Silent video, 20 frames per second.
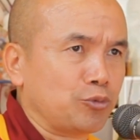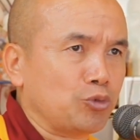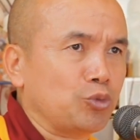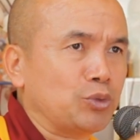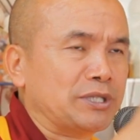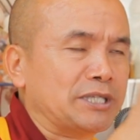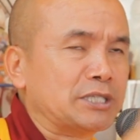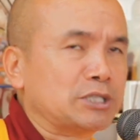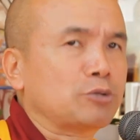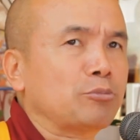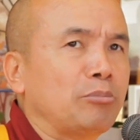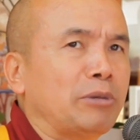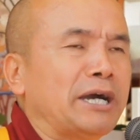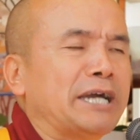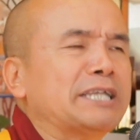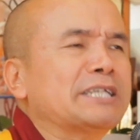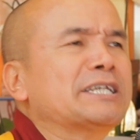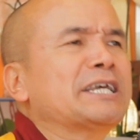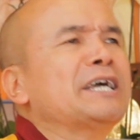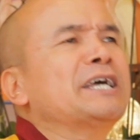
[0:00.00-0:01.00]
With this in
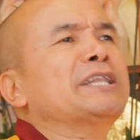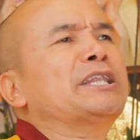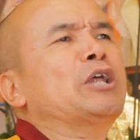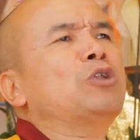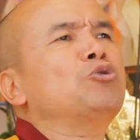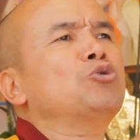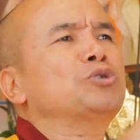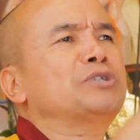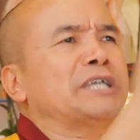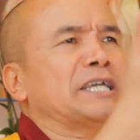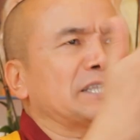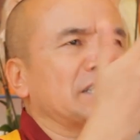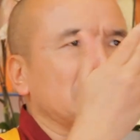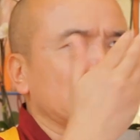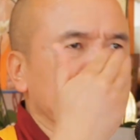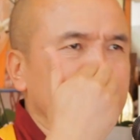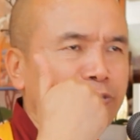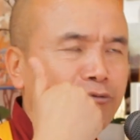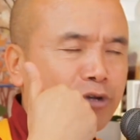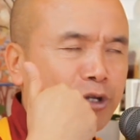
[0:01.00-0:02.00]
mind, then you take this
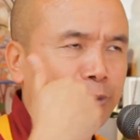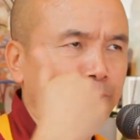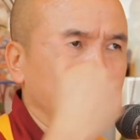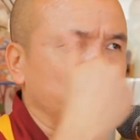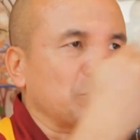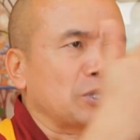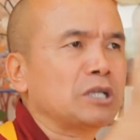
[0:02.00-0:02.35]
suffering,